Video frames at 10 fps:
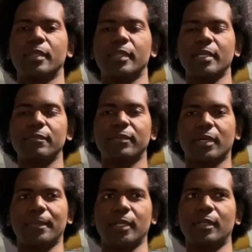Thank you for
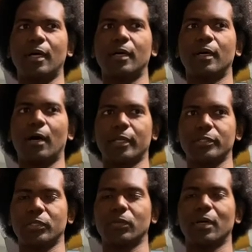coming along on a
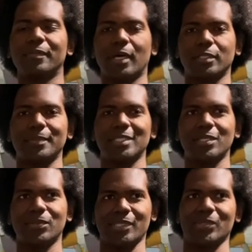tour of the
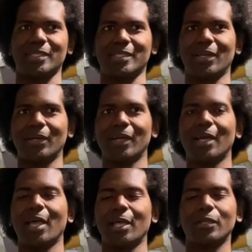LGBT Resource Center
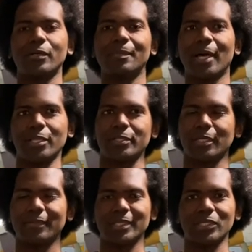and learning about the
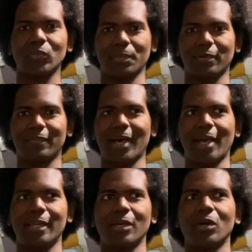services we
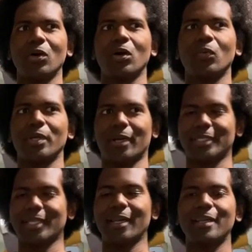provide. We are
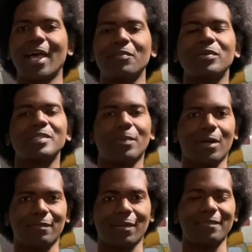excited to have you as
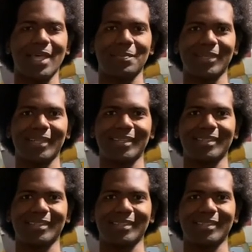part of our family.